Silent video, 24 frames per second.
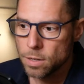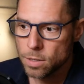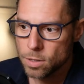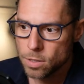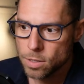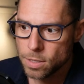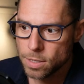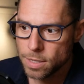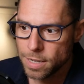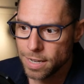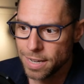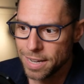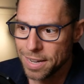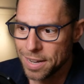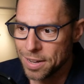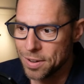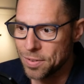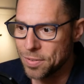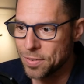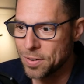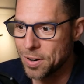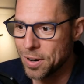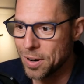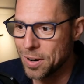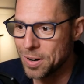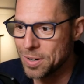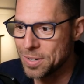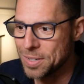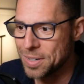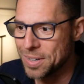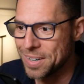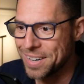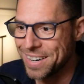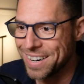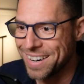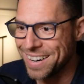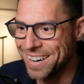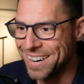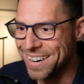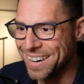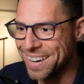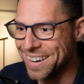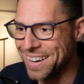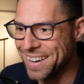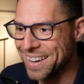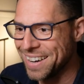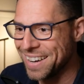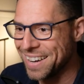see if cursor
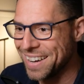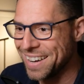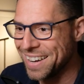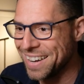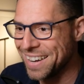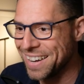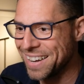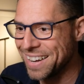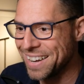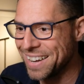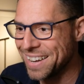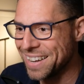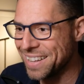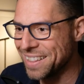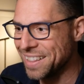uh,